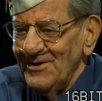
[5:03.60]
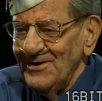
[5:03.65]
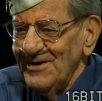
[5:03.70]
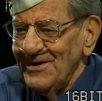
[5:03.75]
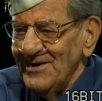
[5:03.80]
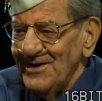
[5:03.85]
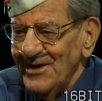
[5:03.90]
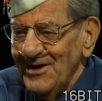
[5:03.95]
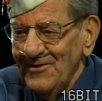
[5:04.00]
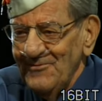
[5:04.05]
if you
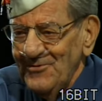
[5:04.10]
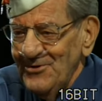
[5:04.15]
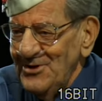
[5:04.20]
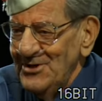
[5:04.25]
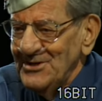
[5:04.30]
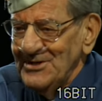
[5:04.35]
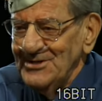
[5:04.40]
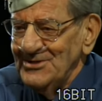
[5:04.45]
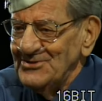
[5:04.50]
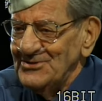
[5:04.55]
didn't get
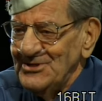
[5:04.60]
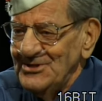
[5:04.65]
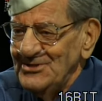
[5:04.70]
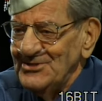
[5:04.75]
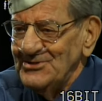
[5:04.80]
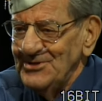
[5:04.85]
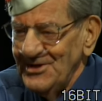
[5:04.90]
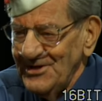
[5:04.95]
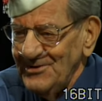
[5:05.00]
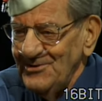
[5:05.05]
seasick, you
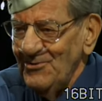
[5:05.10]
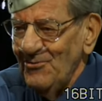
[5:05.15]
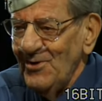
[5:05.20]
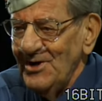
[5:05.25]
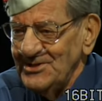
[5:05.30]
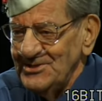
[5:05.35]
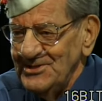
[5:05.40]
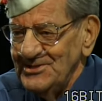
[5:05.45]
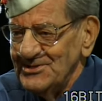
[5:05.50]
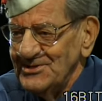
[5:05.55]
watch these
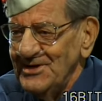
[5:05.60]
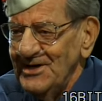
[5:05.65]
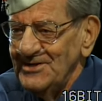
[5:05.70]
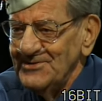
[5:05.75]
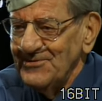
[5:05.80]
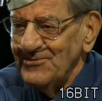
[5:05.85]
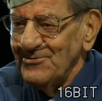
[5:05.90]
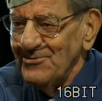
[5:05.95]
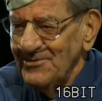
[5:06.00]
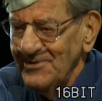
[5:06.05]
guys throwing up,
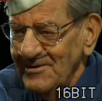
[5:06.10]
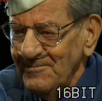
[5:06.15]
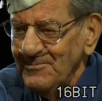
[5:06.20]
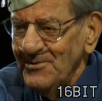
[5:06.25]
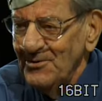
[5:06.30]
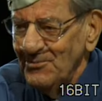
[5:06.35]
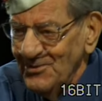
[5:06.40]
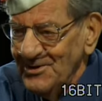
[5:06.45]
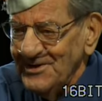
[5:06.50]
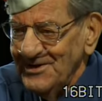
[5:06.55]
you would
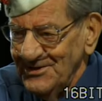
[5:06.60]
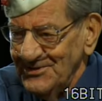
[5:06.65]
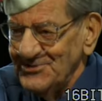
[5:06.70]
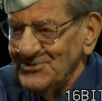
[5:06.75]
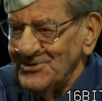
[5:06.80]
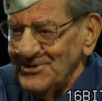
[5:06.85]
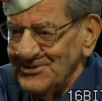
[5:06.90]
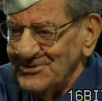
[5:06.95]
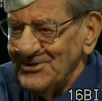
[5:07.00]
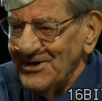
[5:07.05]
get
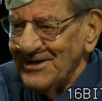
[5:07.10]
seasick.